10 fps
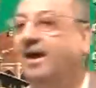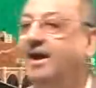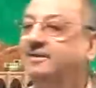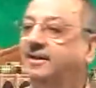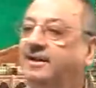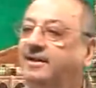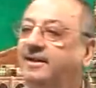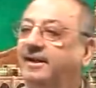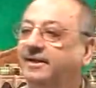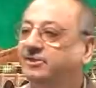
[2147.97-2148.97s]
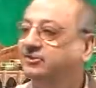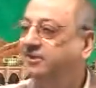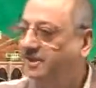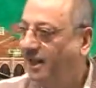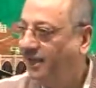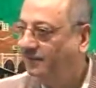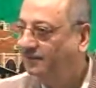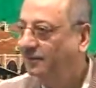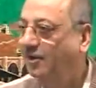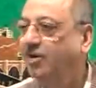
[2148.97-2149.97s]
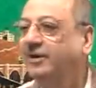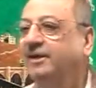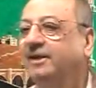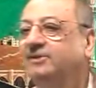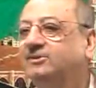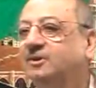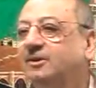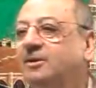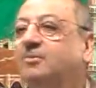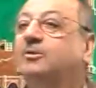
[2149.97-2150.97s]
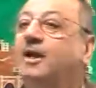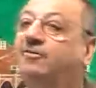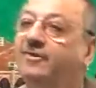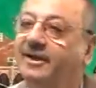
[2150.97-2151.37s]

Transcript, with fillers: either it is naat or it is mudaf